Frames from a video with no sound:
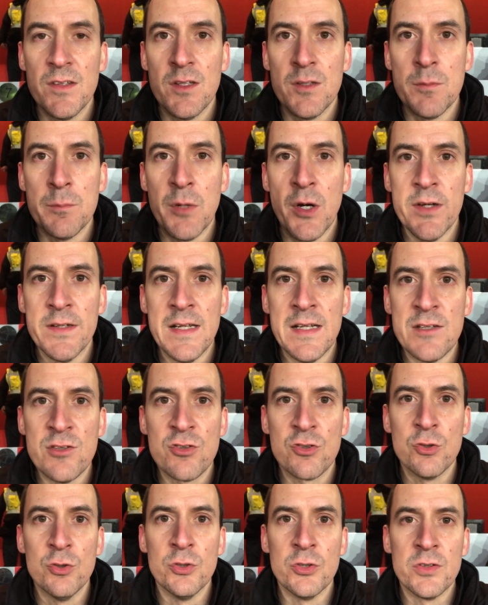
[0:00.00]
Martinelli
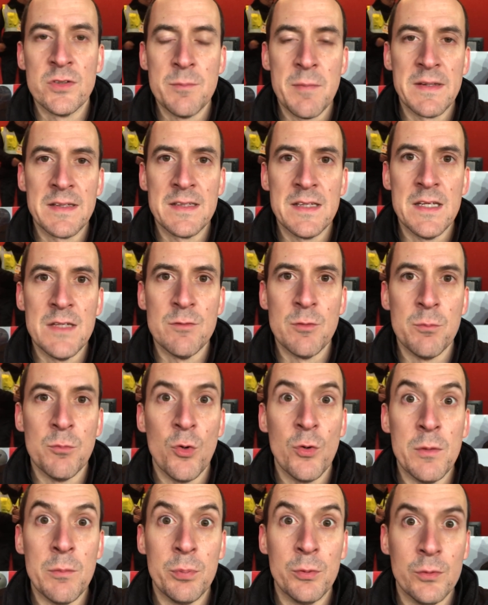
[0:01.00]
scored to make it even
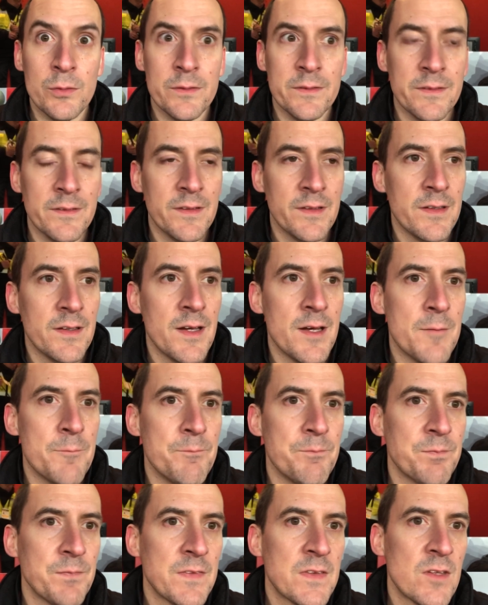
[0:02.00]
more important that
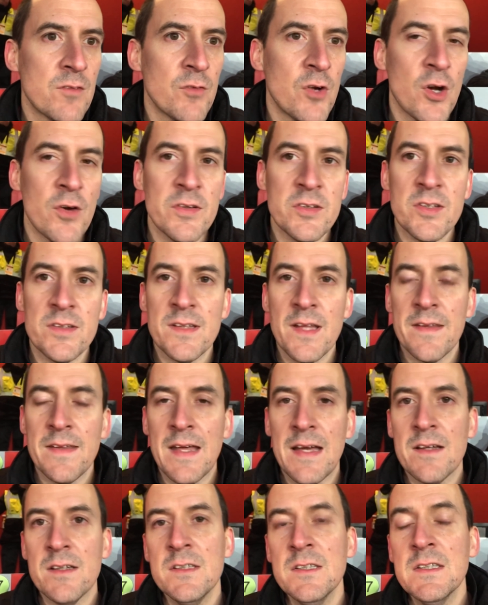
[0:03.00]
Tavares had done
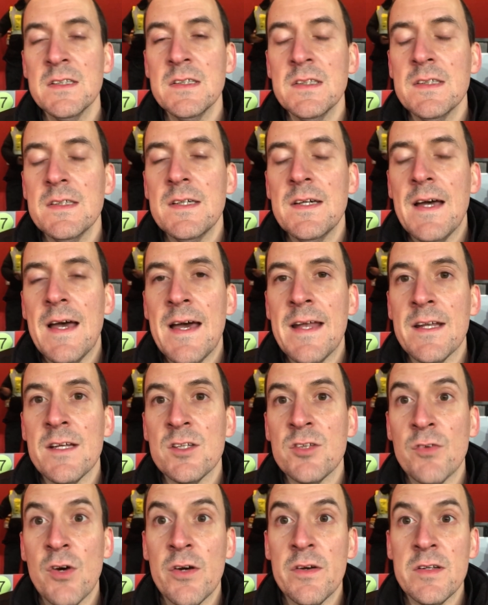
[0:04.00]
that. And
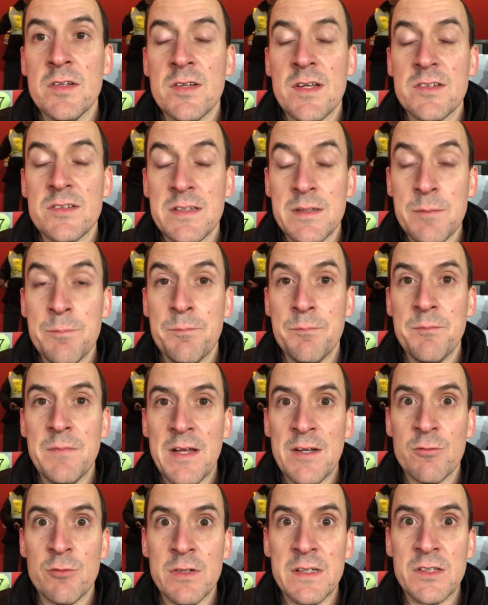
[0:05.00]
Tavares actually
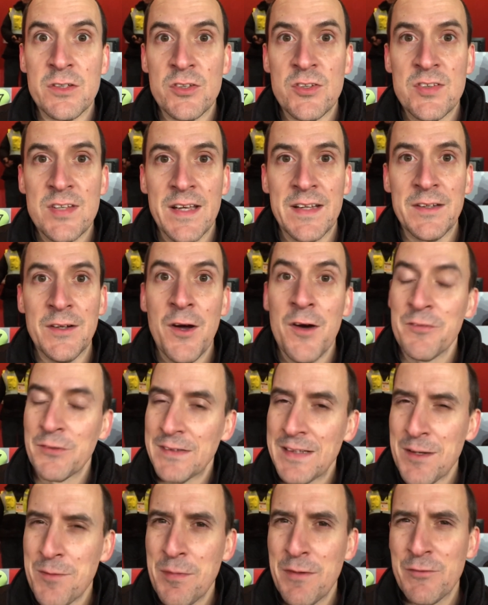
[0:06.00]
had a really good second half.
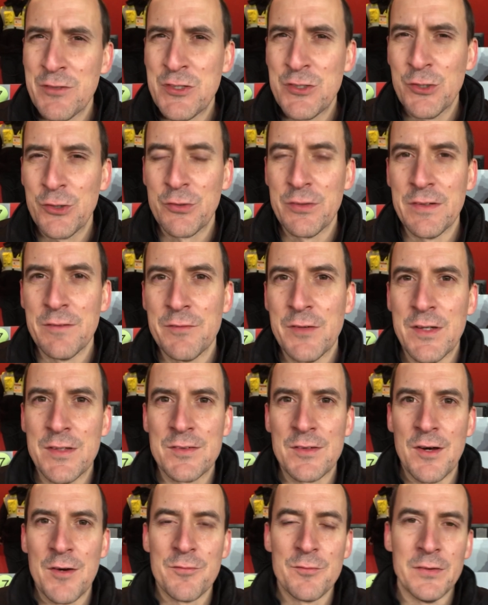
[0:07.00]
He had a bit of a shocker in the
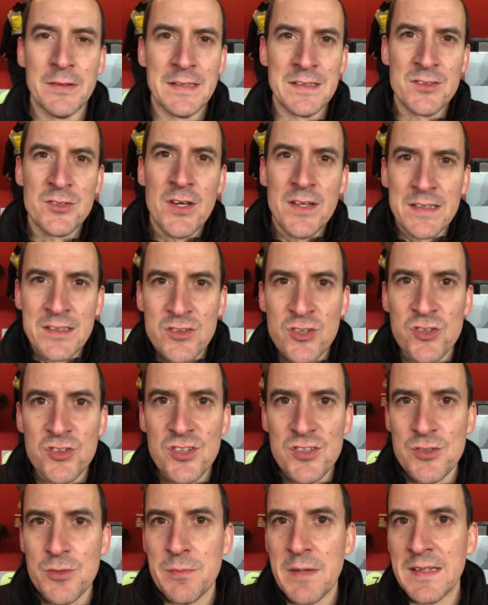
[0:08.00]
first half, really. Certainly his
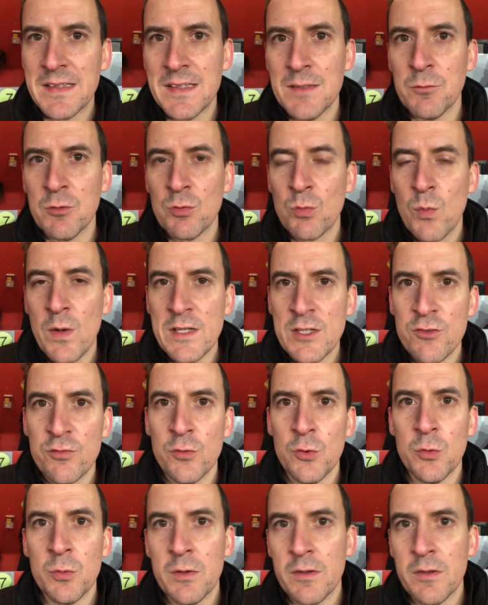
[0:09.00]
decision-making was wasteful.